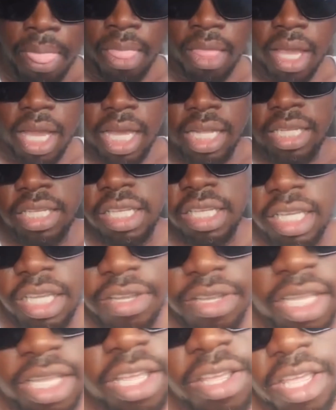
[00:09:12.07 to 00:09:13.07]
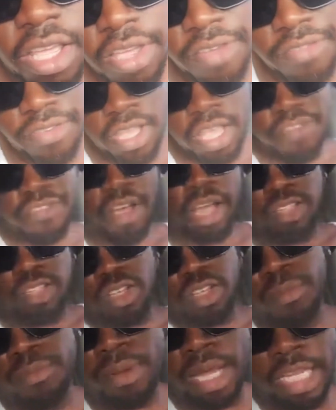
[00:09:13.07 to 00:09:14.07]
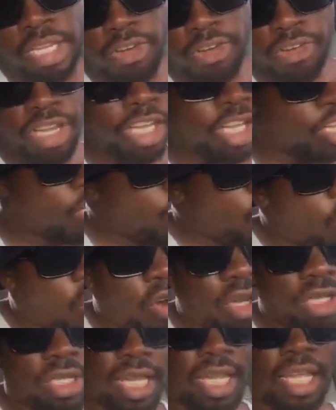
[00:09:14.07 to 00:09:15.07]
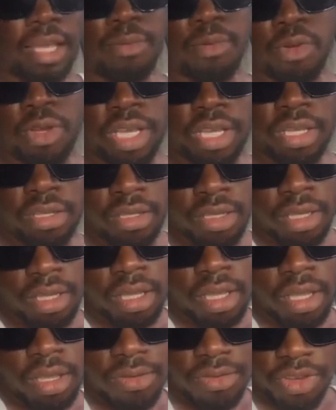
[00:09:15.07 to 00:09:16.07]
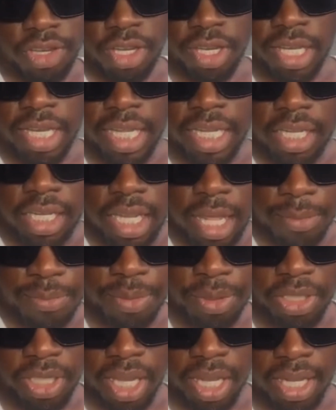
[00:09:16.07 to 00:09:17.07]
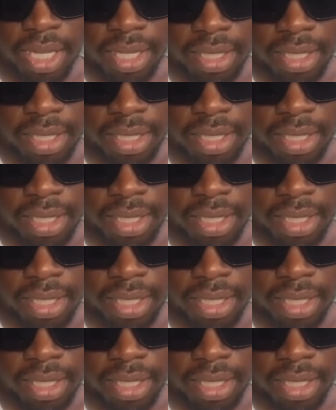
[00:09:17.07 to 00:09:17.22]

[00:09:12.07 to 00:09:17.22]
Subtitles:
And if somebody really go out of them way, you go edit that picture there.